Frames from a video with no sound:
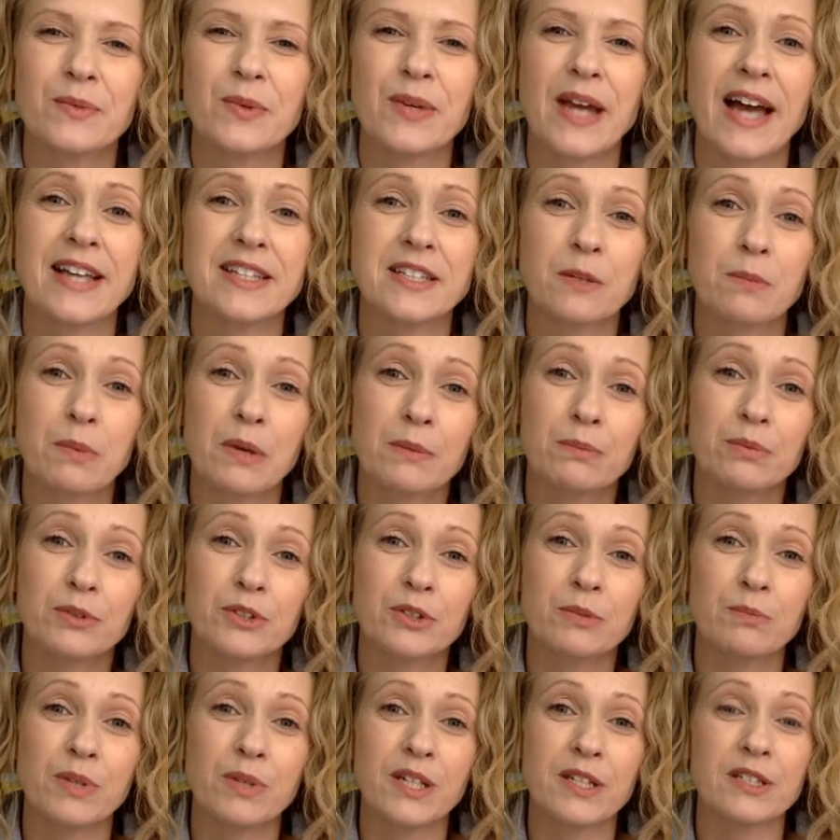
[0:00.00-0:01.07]
We ask people
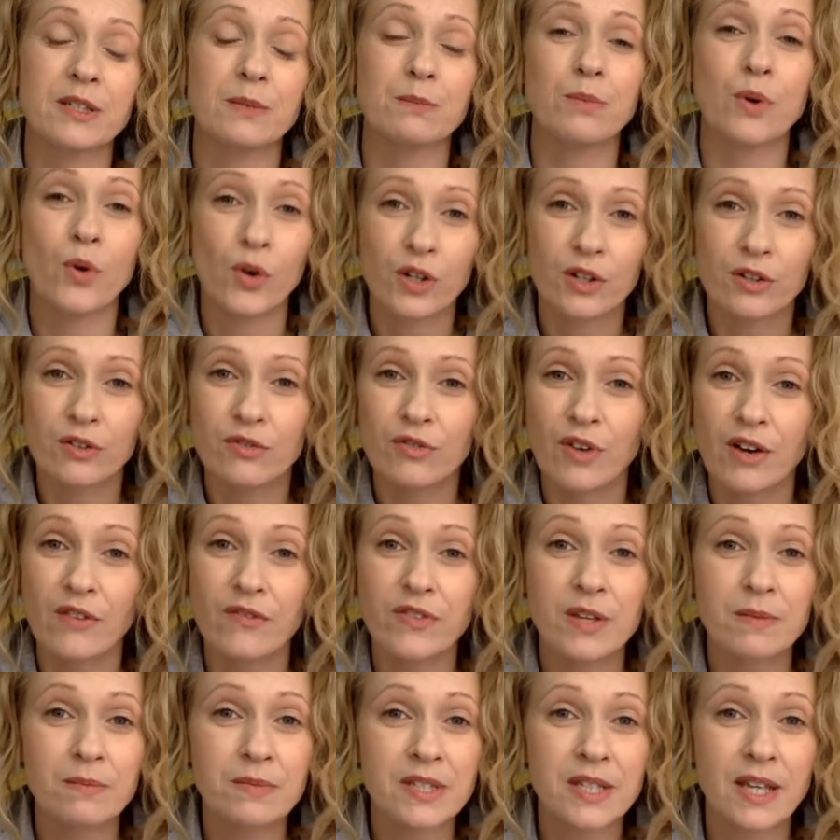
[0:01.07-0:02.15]
to be supportive of
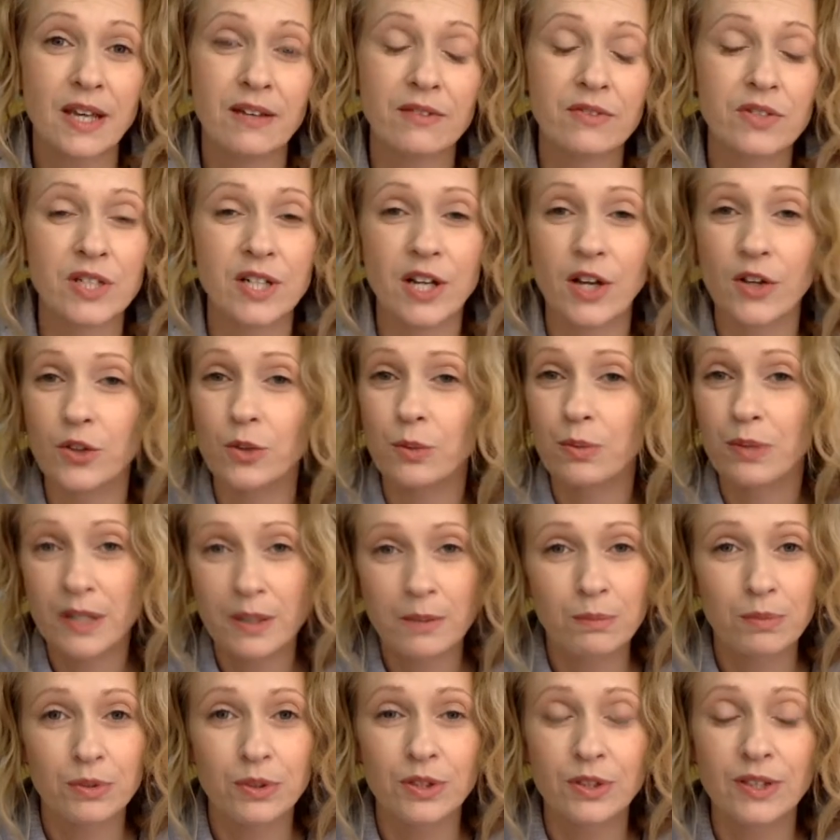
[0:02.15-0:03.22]
themselves and other
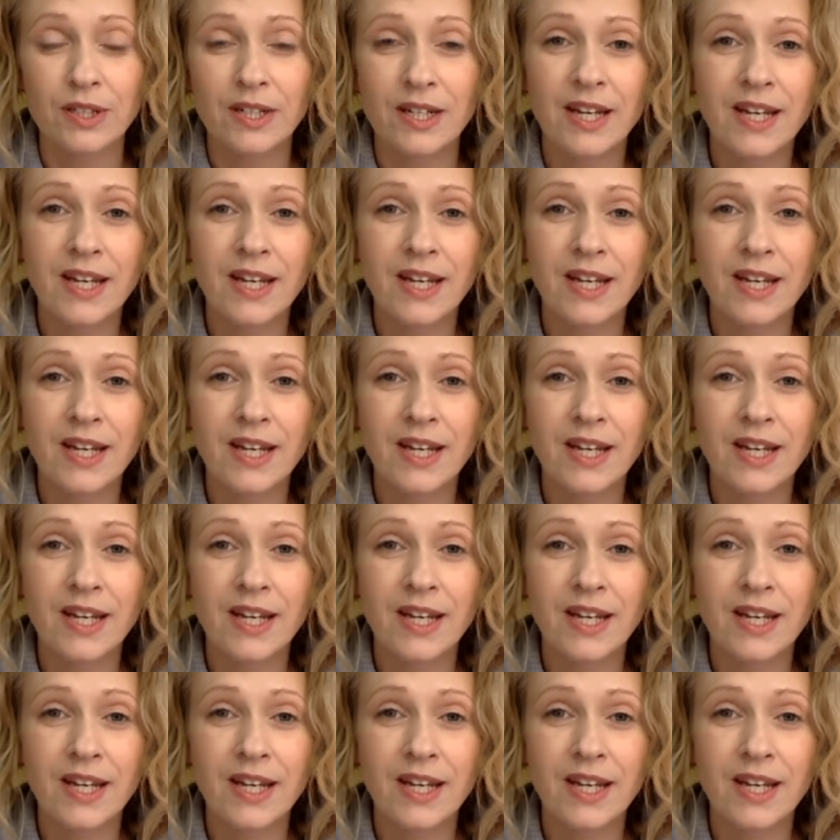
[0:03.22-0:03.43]
people,